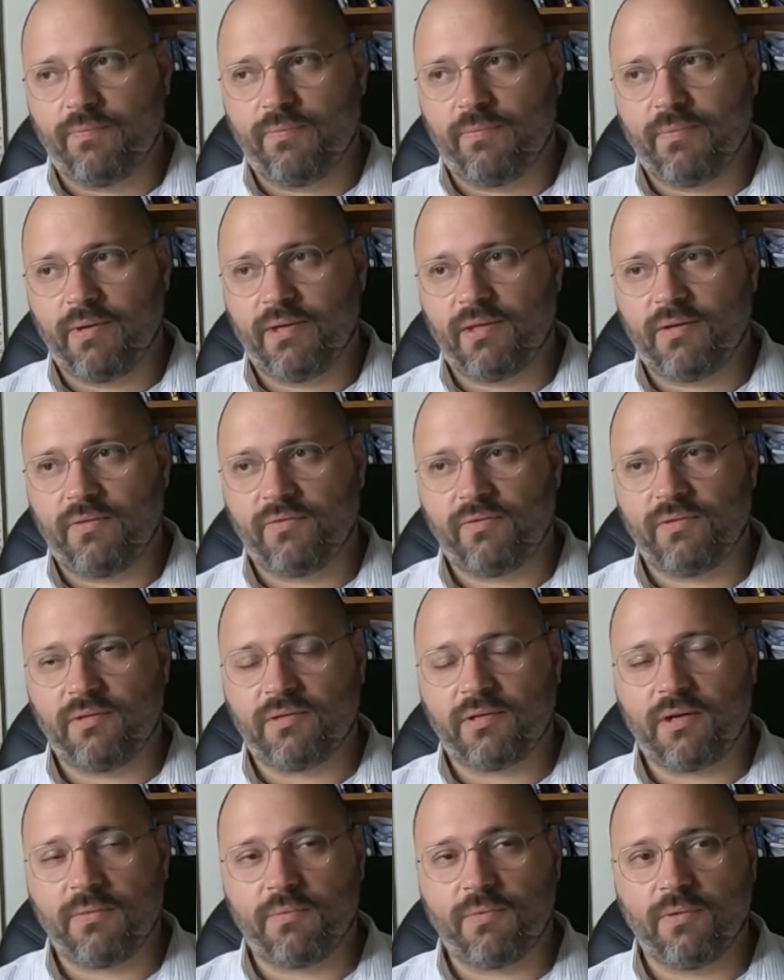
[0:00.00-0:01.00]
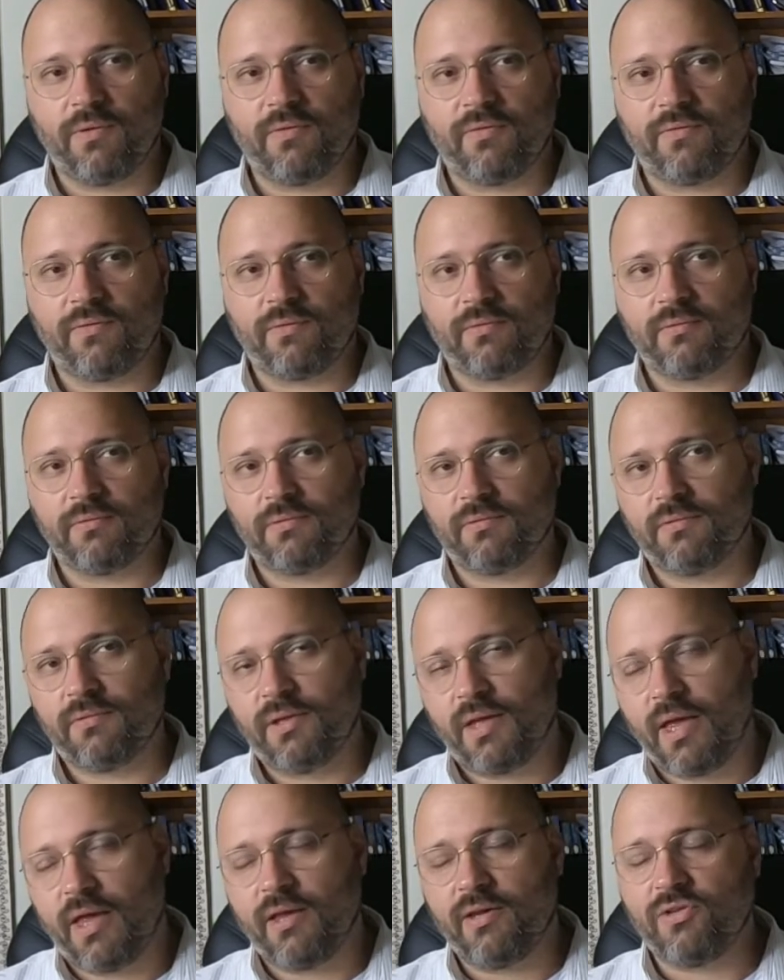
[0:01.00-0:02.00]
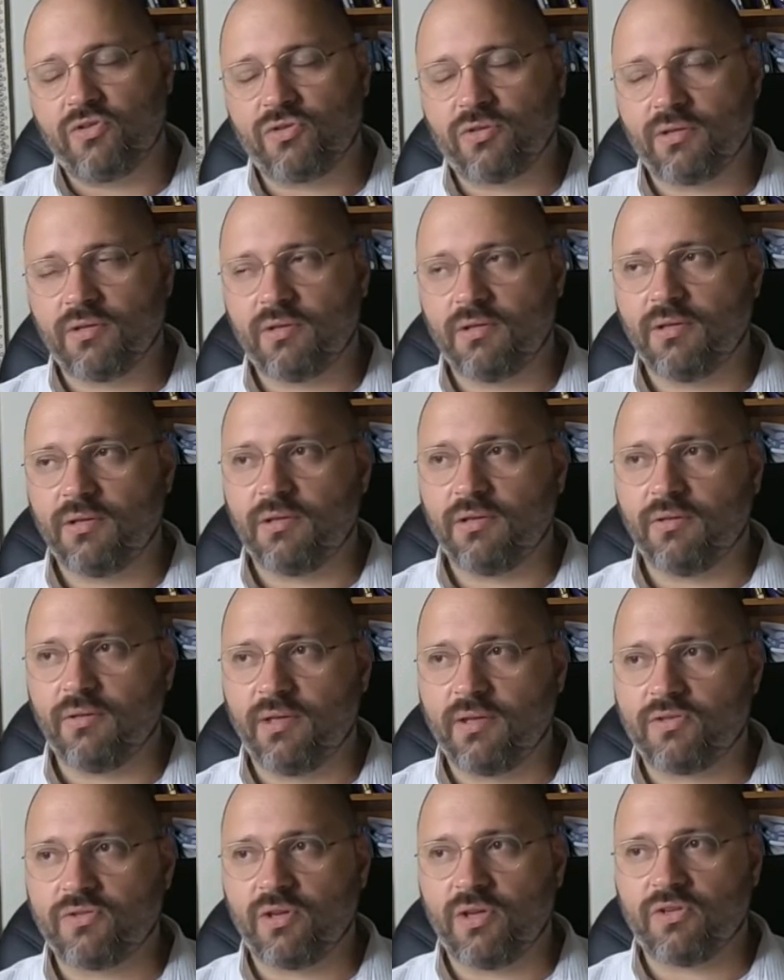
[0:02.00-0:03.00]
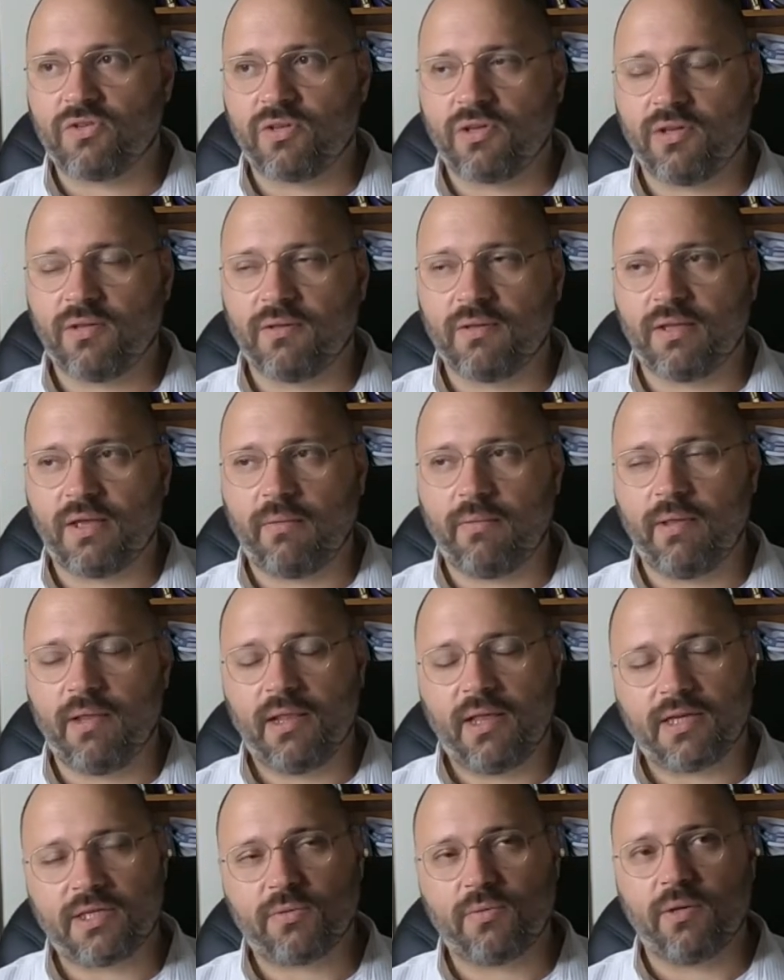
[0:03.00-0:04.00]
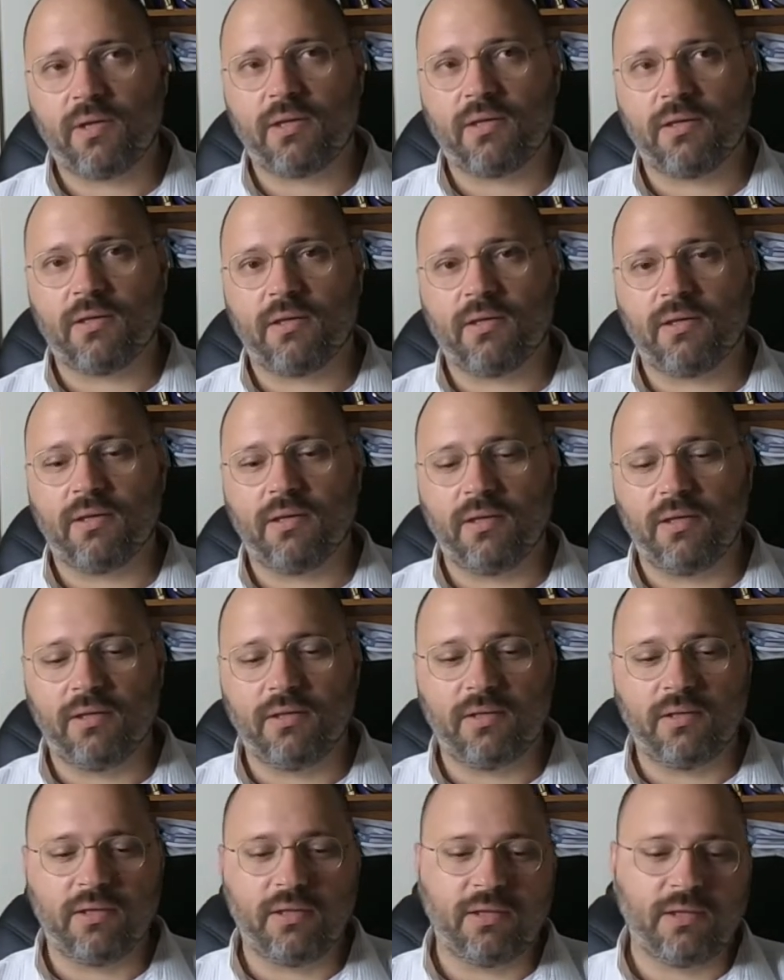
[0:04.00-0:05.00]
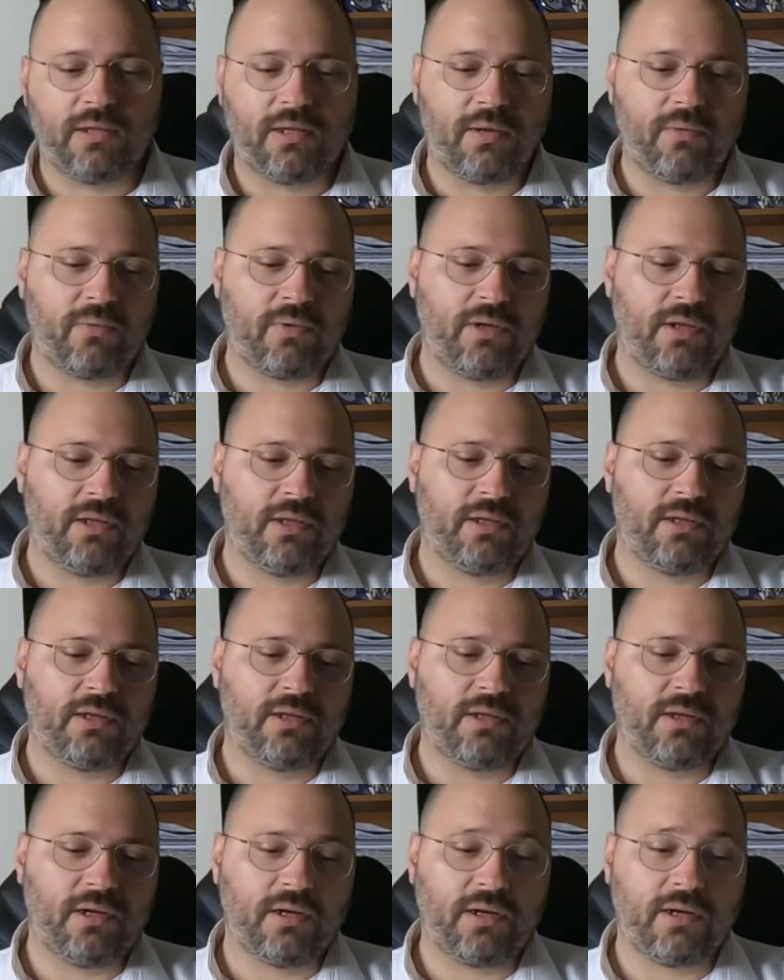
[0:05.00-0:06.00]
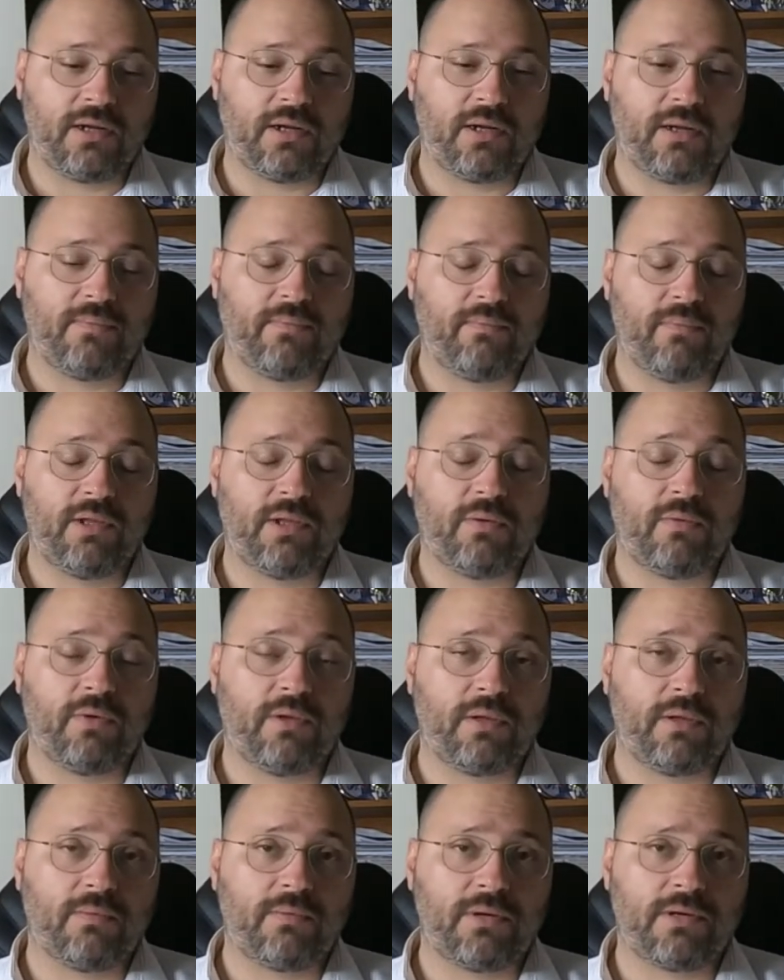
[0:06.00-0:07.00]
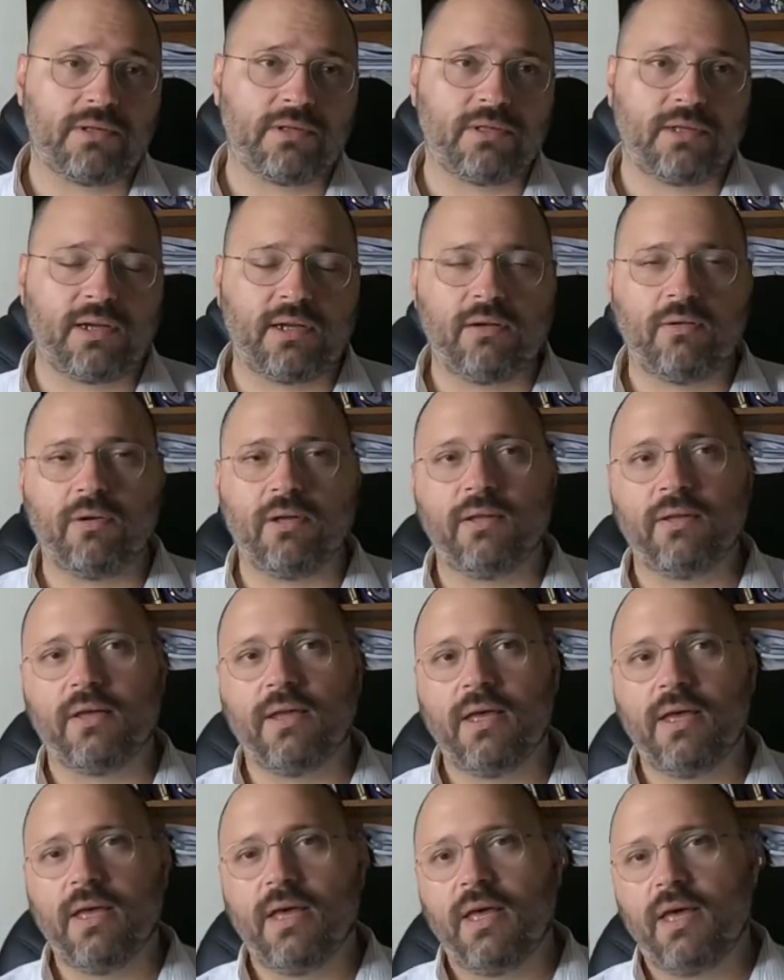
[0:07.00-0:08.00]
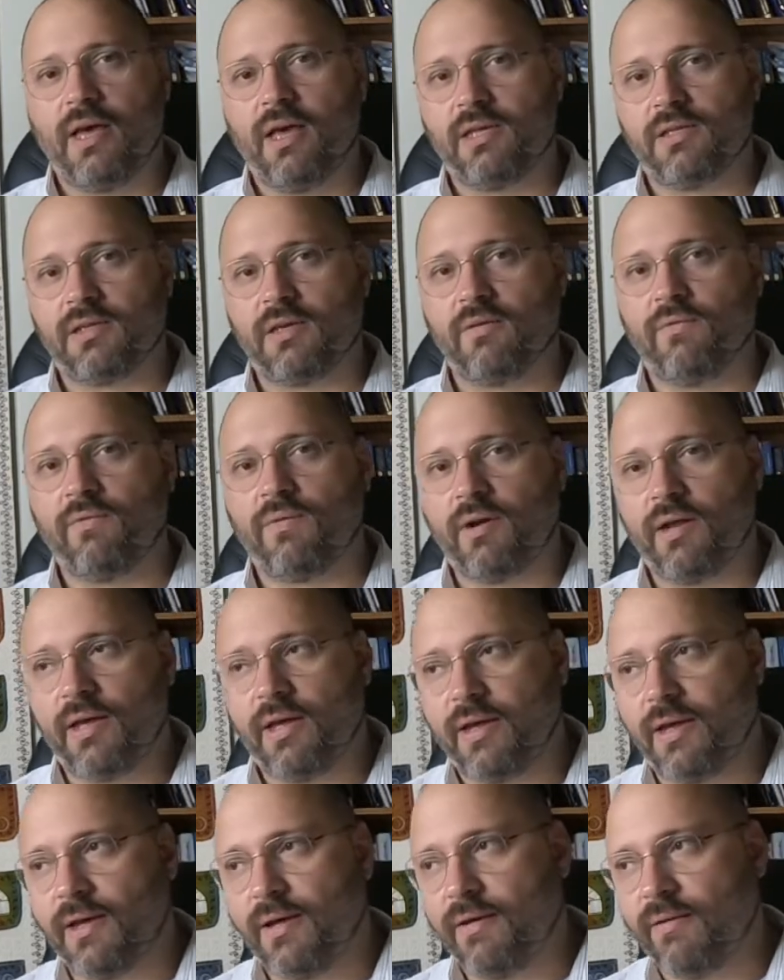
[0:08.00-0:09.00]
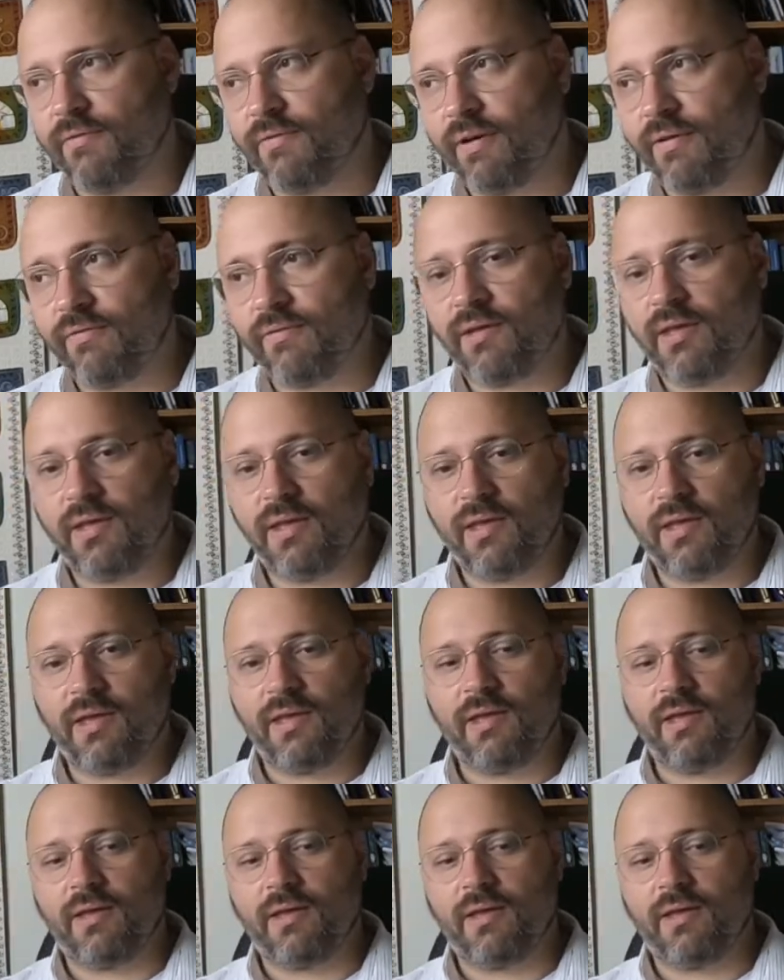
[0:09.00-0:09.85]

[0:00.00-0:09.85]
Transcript: But after a couple of days, United States, I mean last week, they were in Ankara meeting with President Erdogan, asking for a 5-day